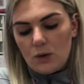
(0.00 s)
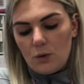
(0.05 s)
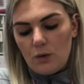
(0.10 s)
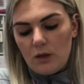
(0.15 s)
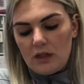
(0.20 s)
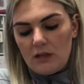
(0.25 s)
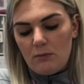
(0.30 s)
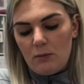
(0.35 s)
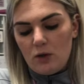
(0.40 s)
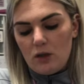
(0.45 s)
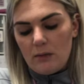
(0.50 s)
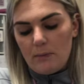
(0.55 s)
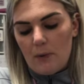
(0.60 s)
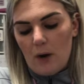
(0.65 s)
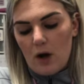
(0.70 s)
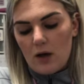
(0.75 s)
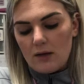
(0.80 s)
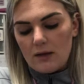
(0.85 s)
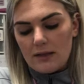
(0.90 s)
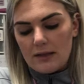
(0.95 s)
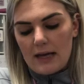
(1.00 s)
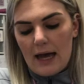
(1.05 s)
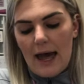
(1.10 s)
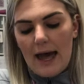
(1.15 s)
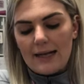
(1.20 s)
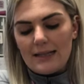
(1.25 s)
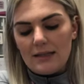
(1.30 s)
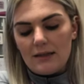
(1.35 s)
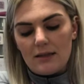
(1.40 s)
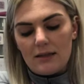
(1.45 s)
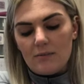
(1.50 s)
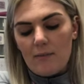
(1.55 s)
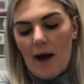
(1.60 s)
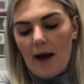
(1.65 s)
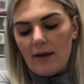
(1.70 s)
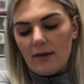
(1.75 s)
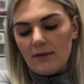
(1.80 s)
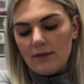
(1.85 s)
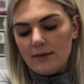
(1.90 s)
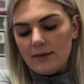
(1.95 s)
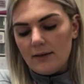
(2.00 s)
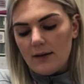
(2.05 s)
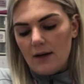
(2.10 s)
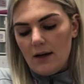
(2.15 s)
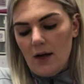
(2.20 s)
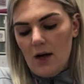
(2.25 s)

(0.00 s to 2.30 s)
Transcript: Queen's music box, Eska smiled,